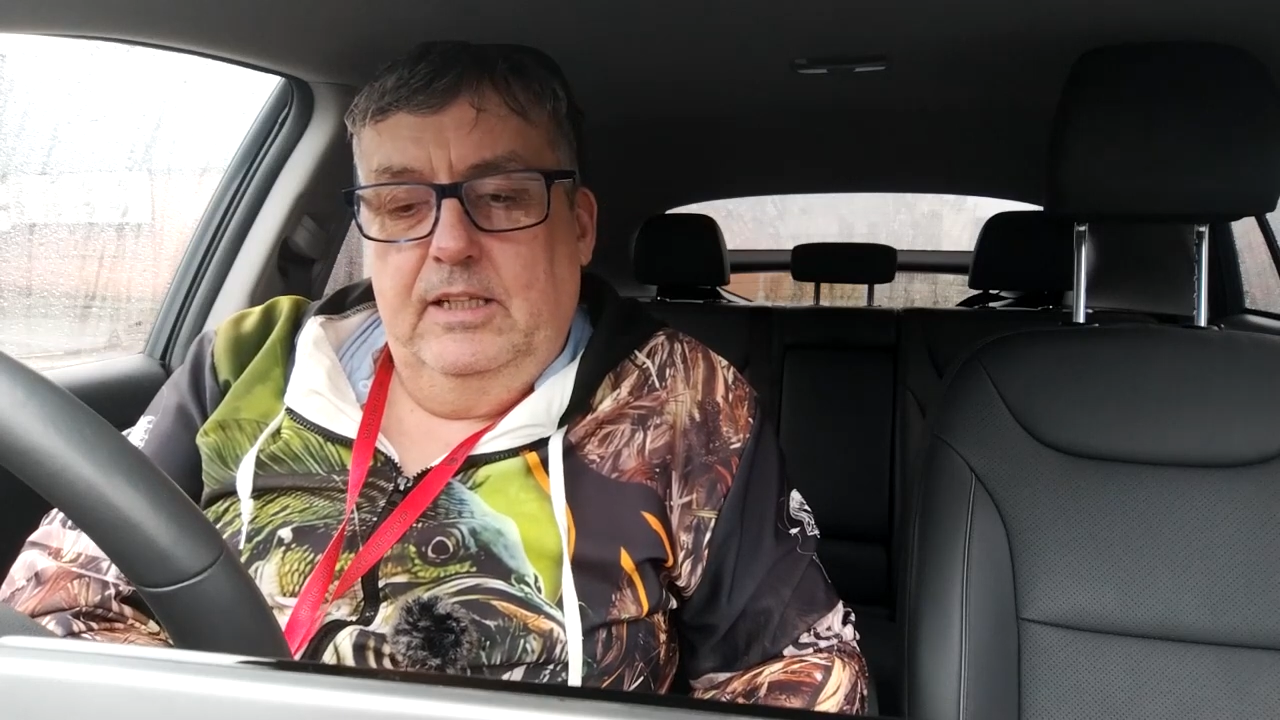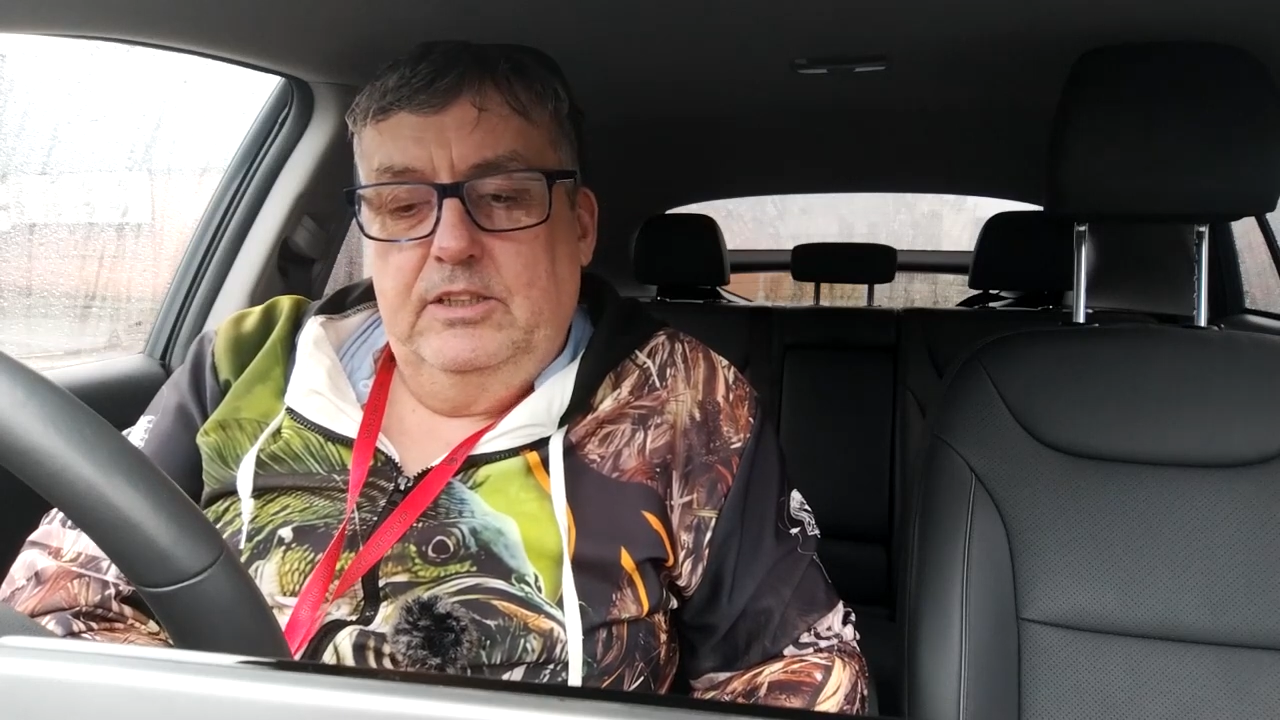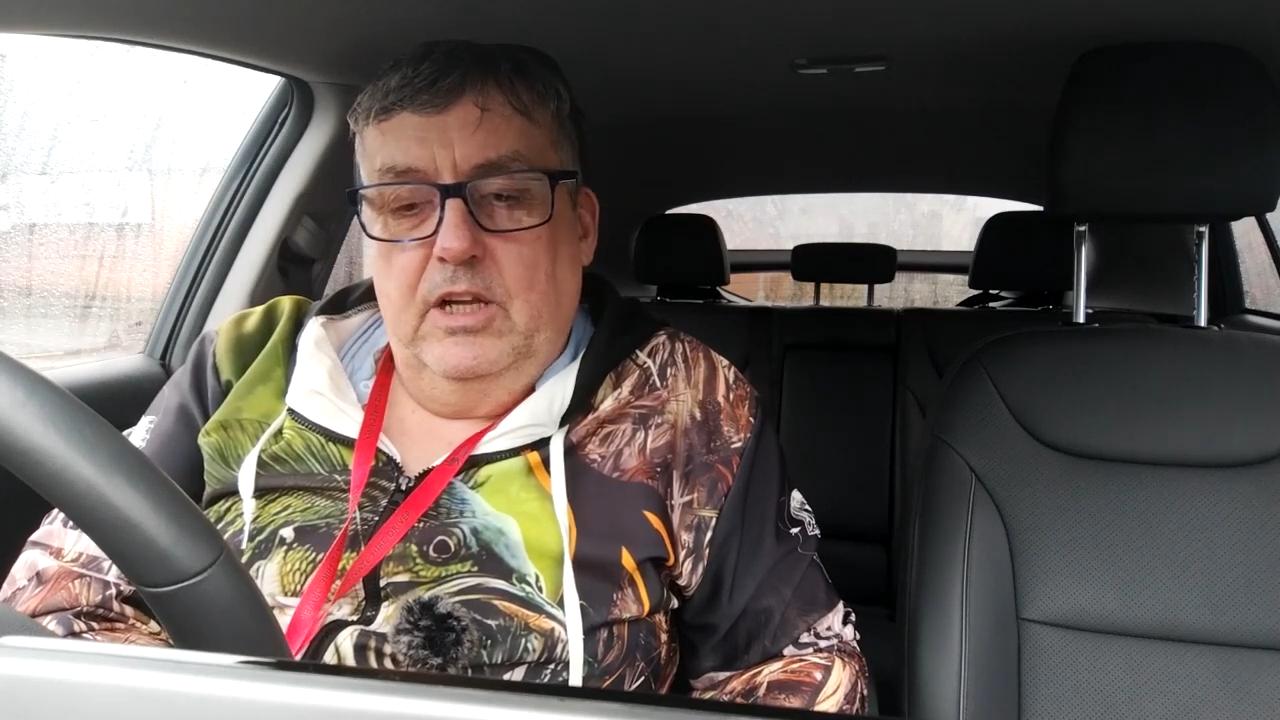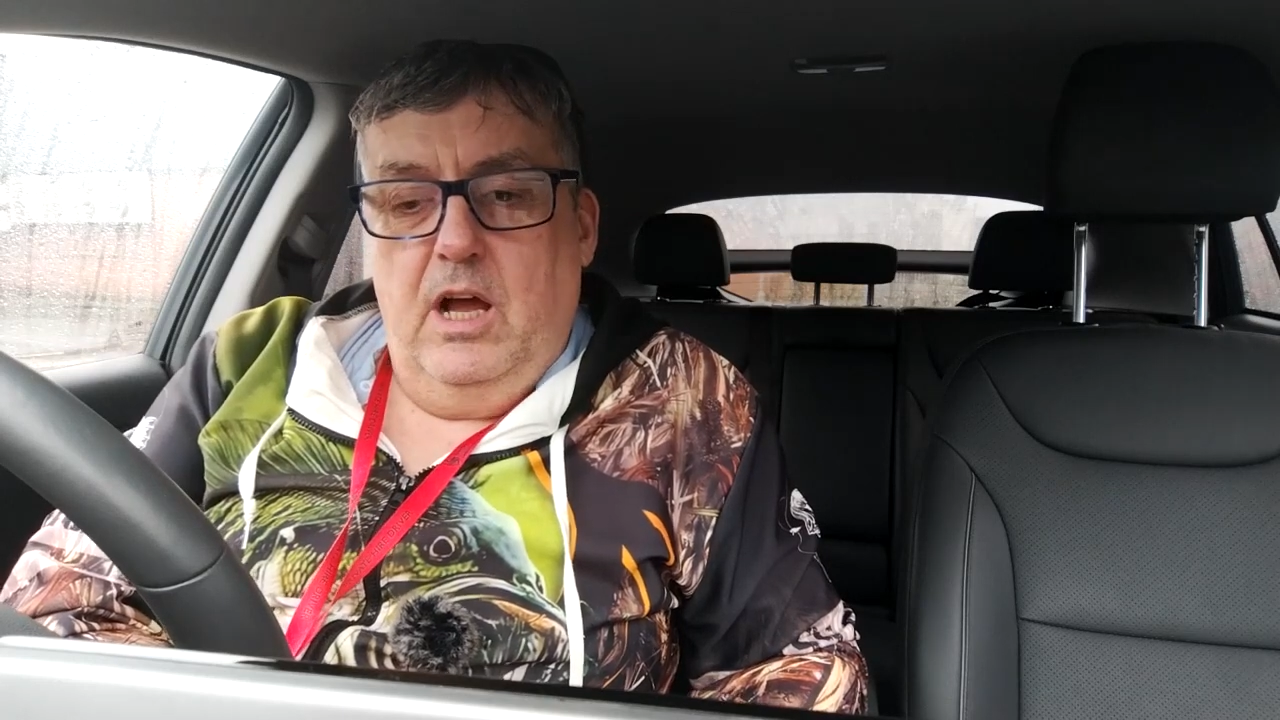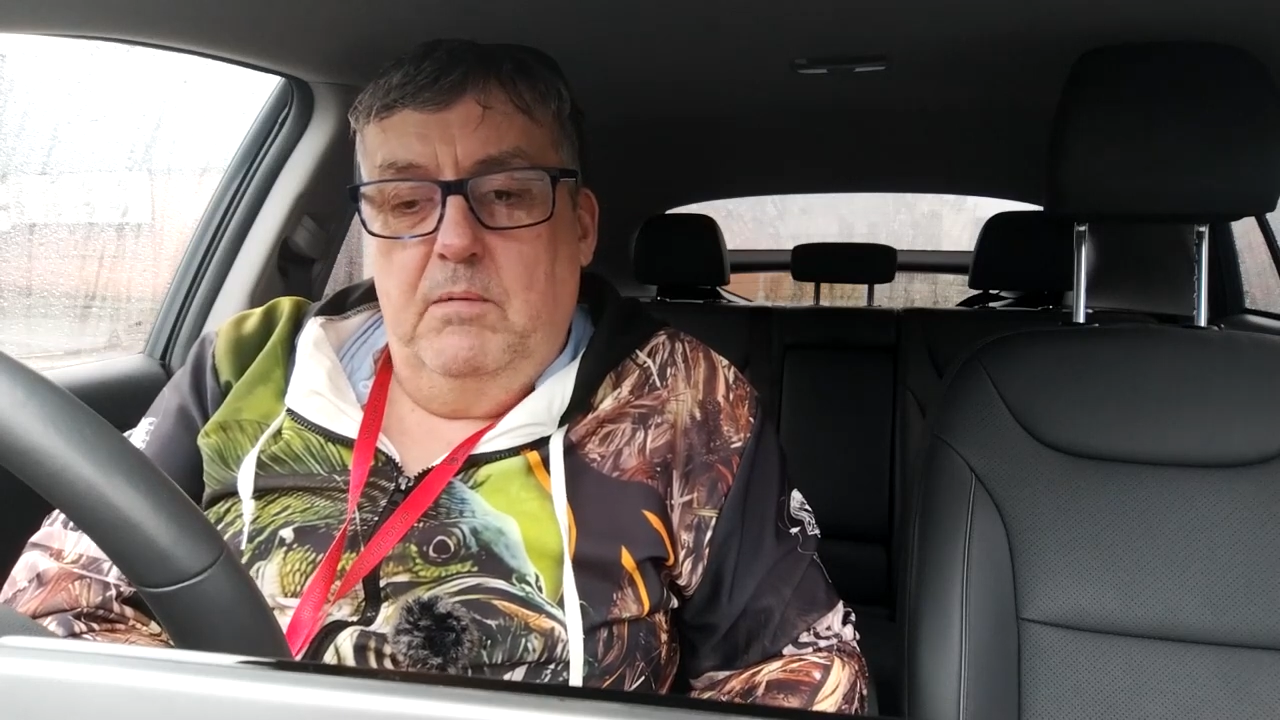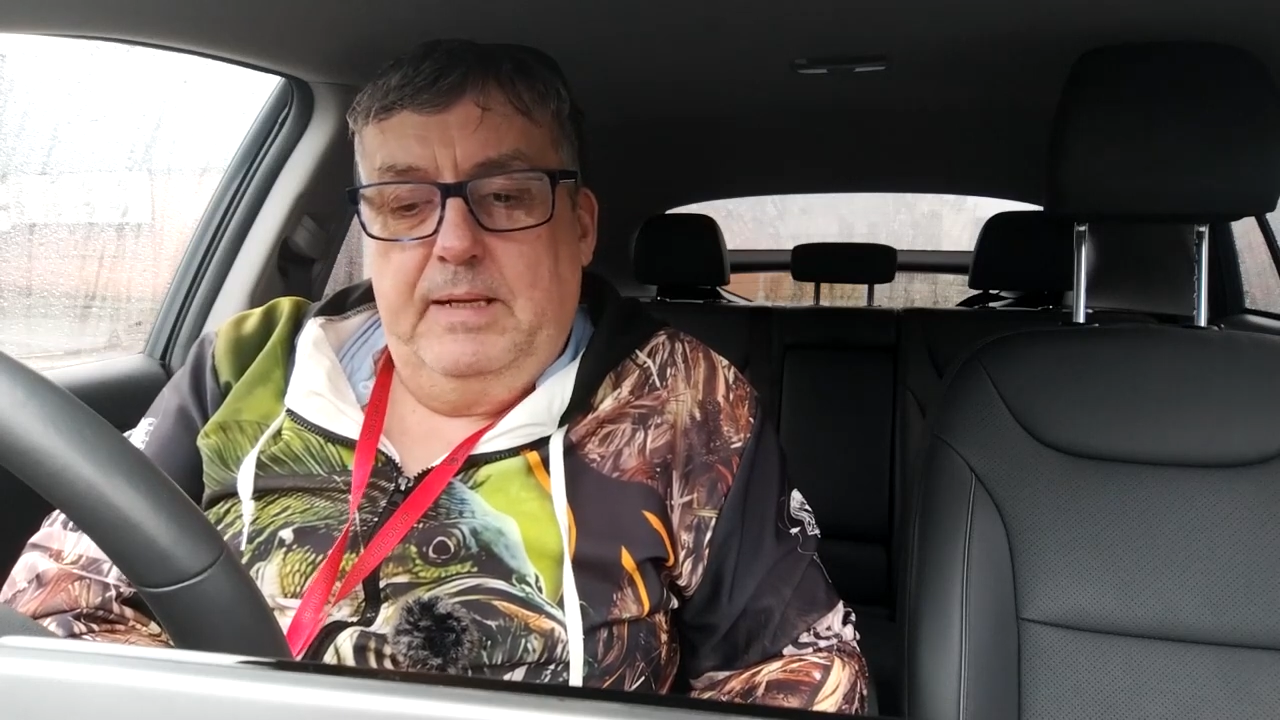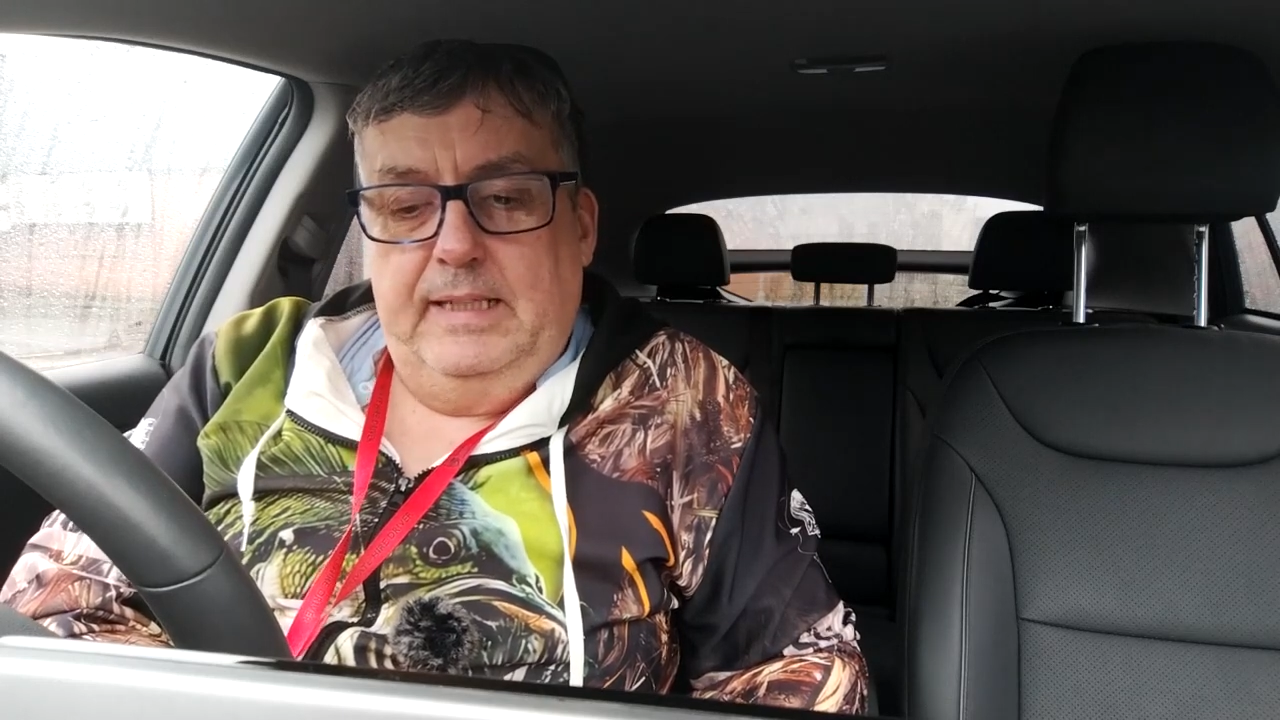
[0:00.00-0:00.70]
So I'm